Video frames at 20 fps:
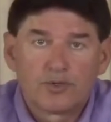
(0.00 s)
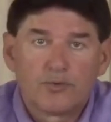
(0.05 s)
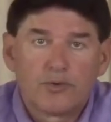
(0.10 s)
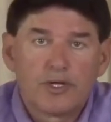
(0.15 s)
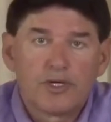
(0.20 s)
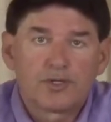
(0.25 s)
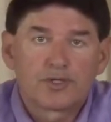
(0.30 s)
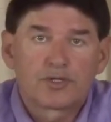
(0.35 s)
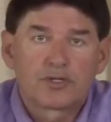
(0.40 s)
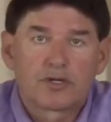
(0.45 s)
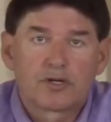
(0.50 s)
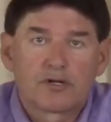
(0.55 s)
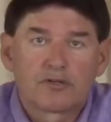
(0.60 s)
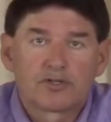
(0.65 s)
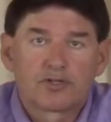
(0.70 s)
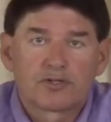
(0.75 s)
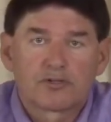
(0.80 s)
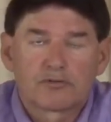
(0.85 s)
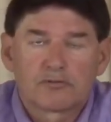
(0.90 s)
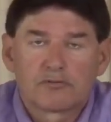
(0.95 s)
to
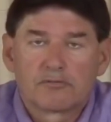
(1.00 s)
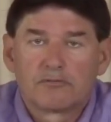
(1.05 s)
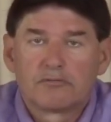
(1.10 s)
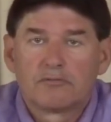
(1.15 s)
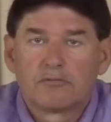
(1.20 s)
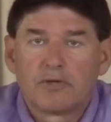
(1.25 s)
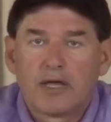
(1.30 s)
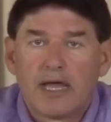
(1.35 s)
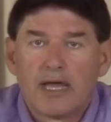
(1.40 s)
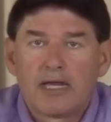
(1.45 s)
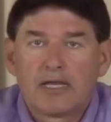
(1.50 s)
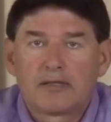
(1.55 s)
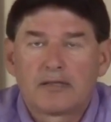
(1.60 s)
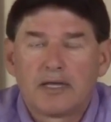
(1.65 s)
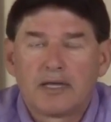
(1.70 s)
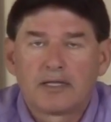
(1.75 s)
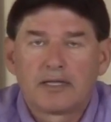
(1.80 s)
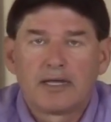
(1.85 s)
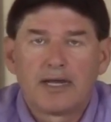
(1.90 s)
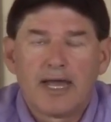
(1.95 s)
research
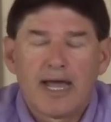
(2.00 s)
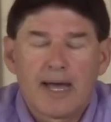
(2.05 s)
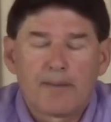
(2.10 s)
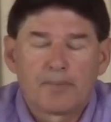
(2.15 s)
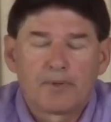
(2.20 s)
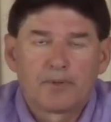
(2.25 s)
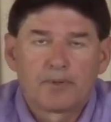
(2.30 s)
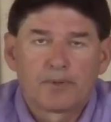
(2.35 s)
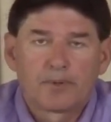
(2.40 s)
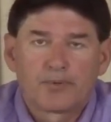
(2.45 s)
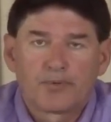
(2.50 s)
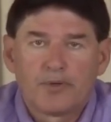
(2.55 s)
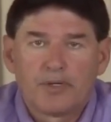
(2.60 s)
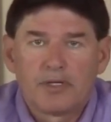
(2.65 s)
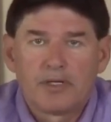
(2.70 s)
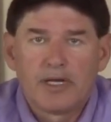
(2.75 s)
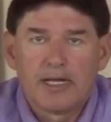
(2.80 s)
anything that happened between